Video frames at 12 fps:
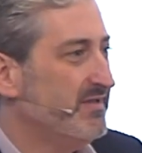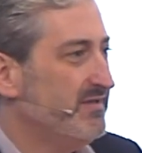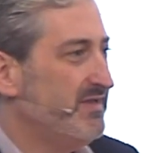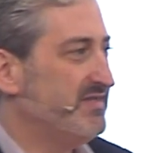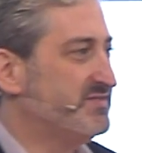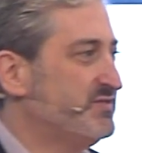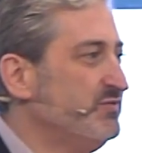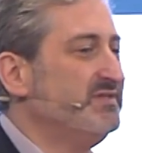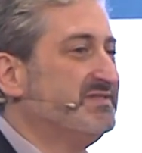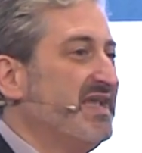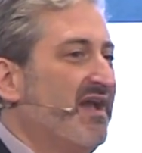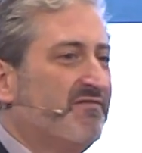as soon
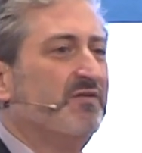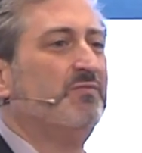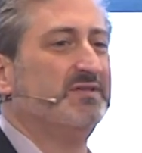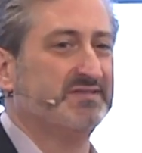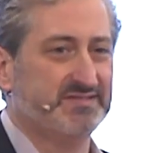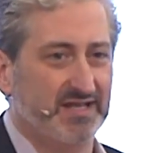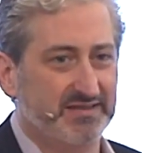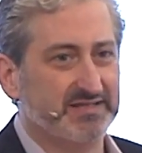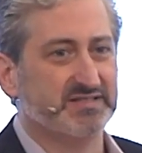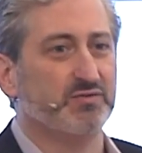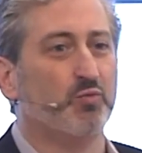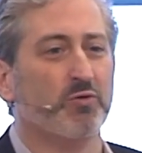as everyone said
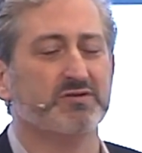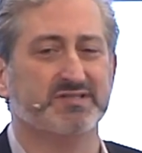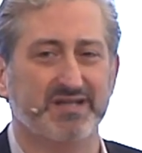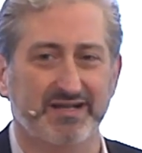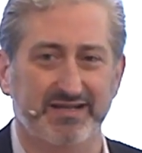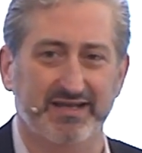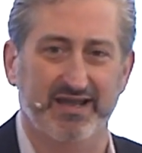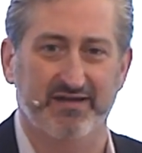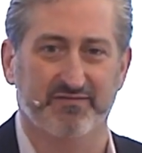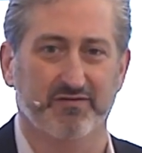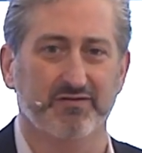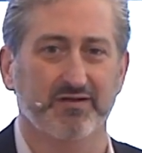that's the worst idea
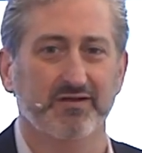ever.